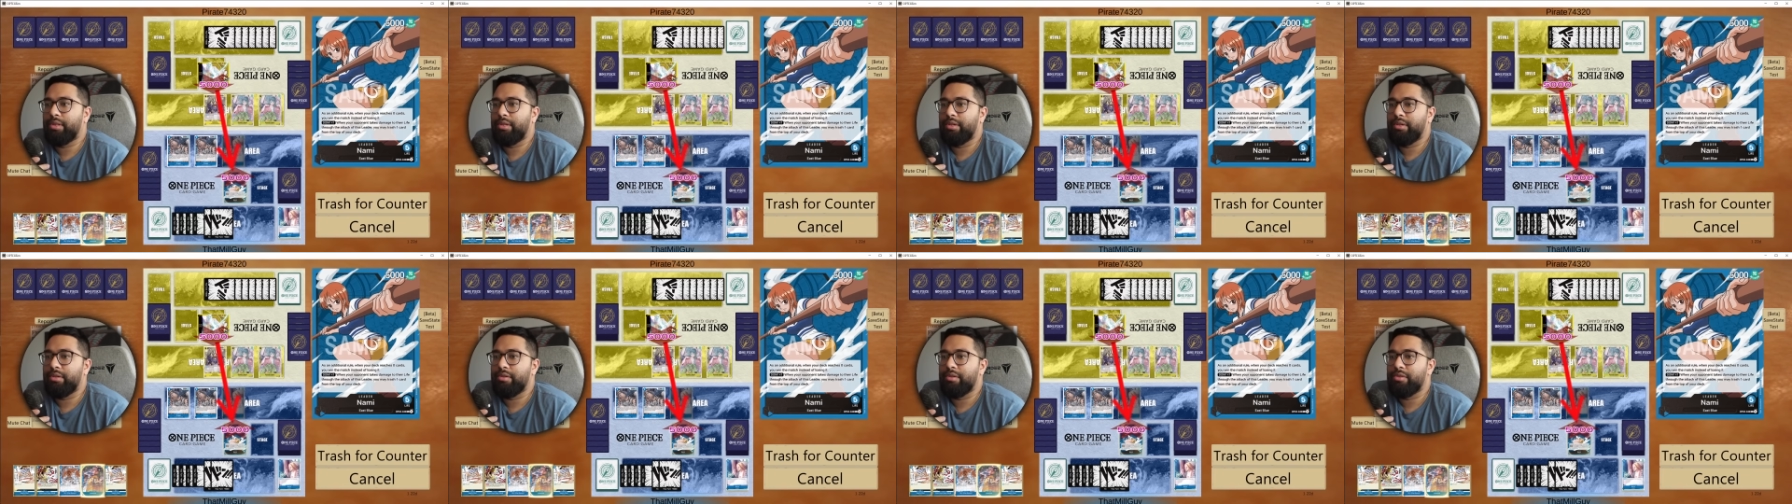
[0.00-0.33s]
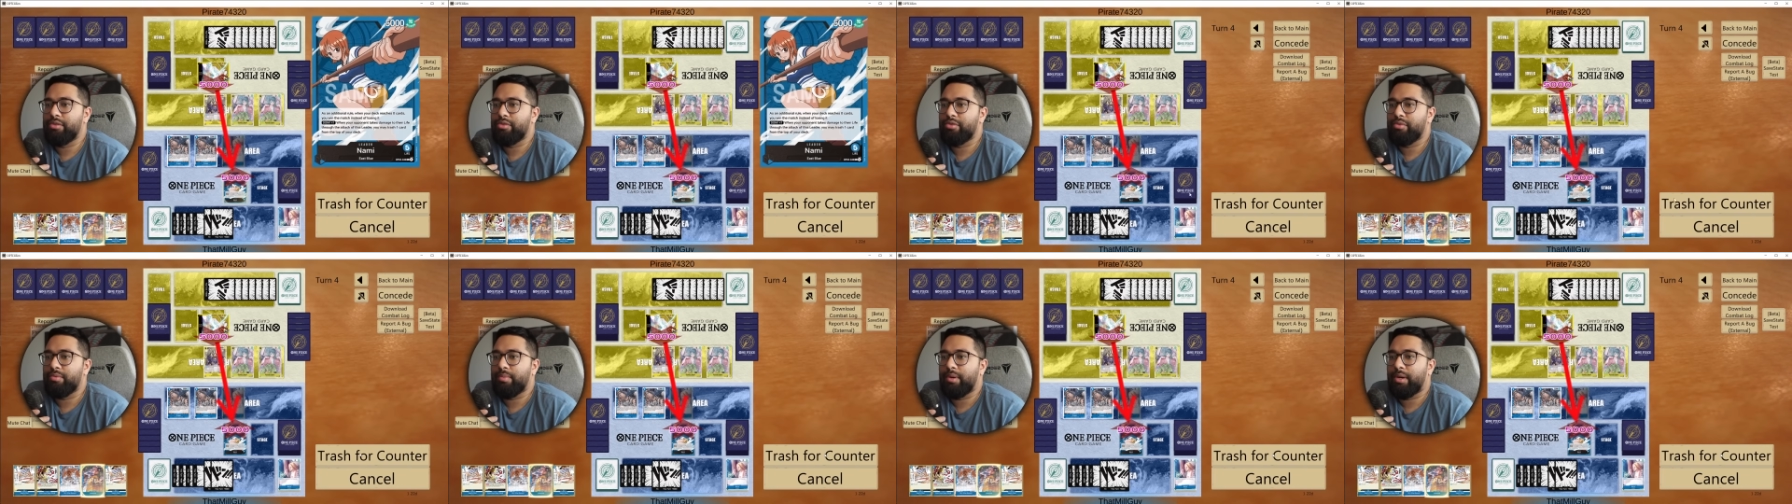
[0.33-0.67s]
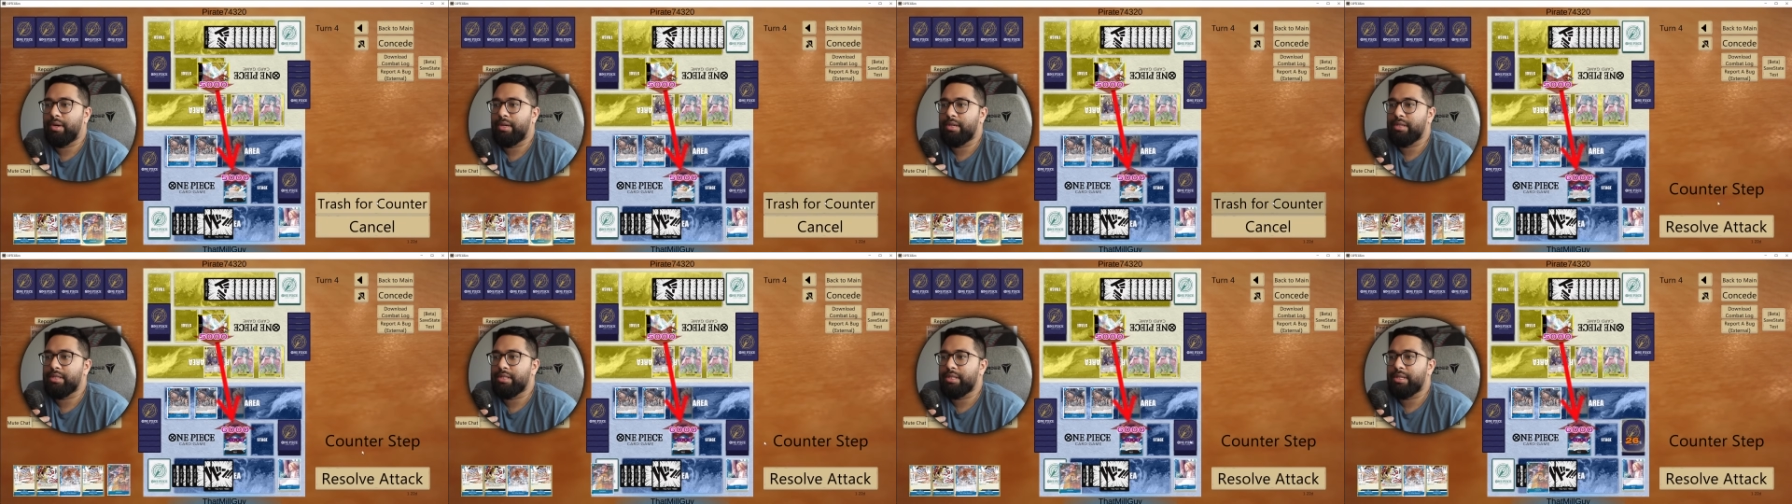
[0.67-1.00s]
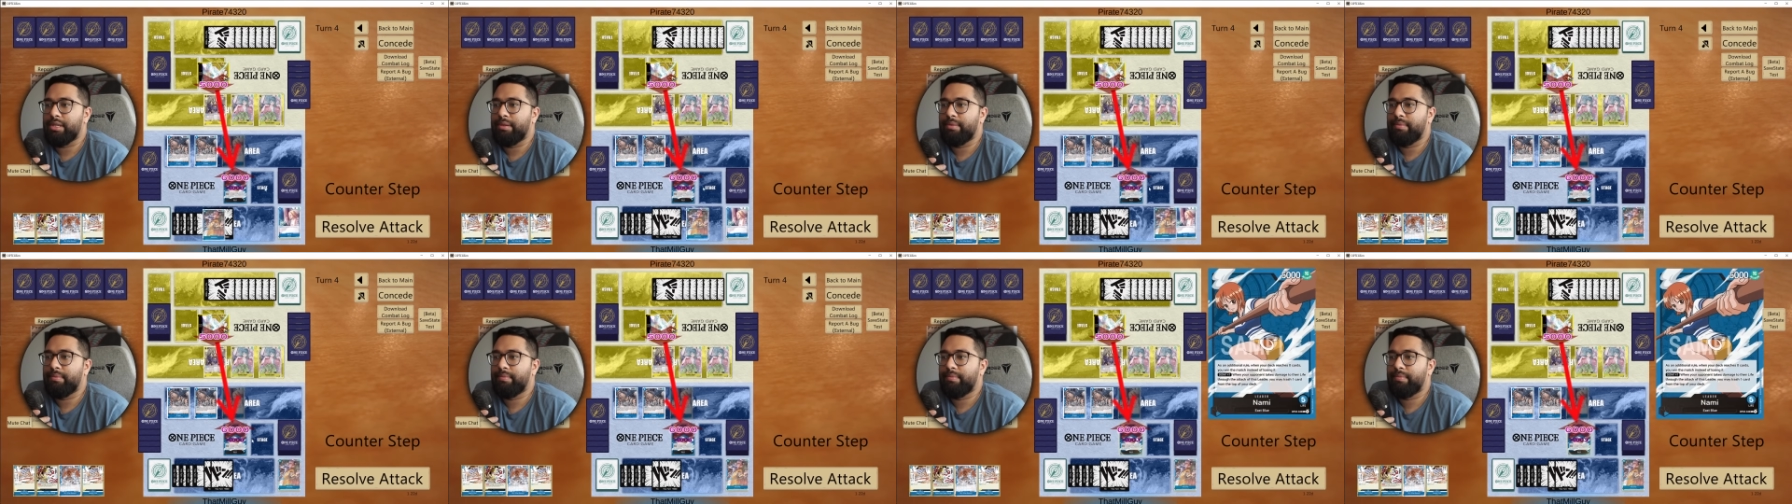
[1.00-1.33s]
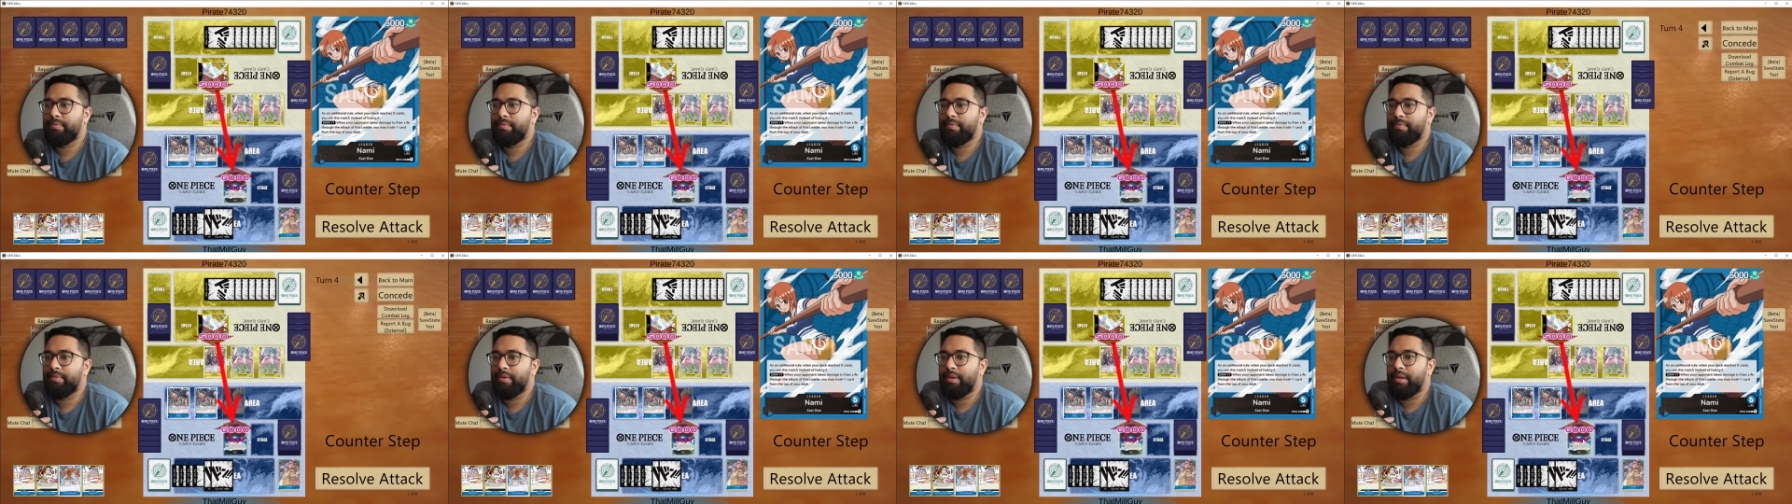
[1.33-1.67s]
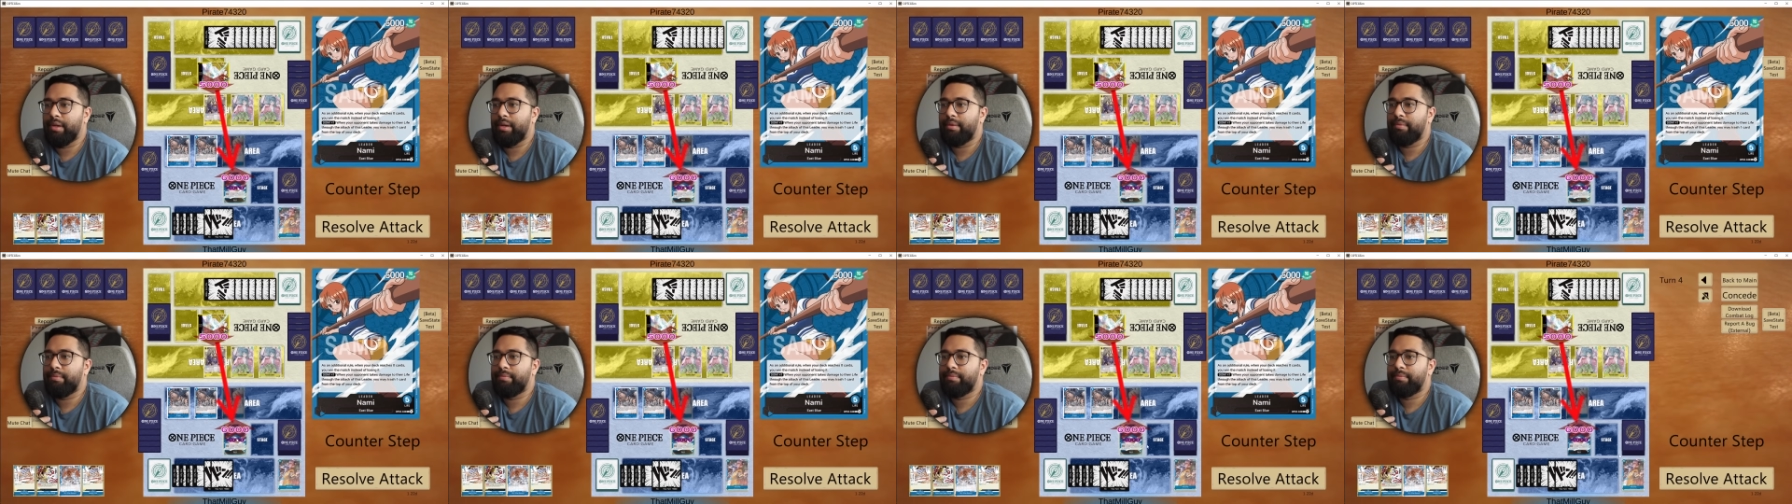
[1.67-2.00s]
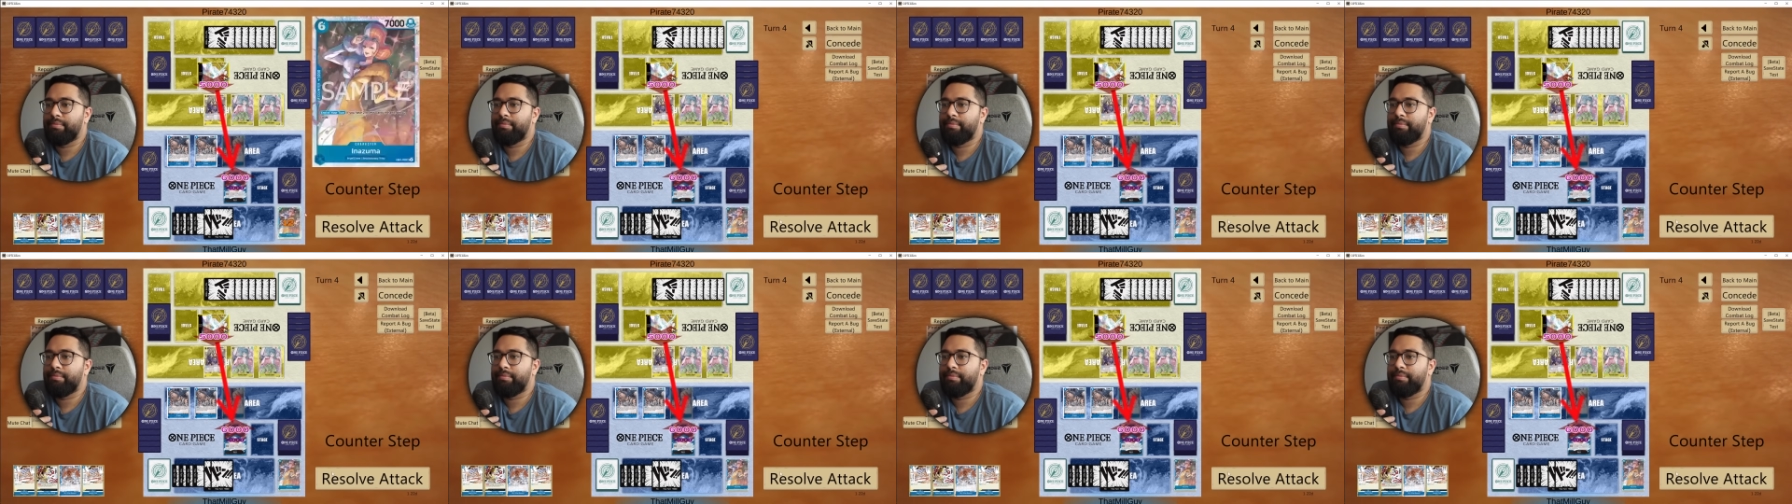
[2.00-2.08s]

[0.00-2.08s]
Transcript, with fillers: the Inazuma, honestly. Yeah.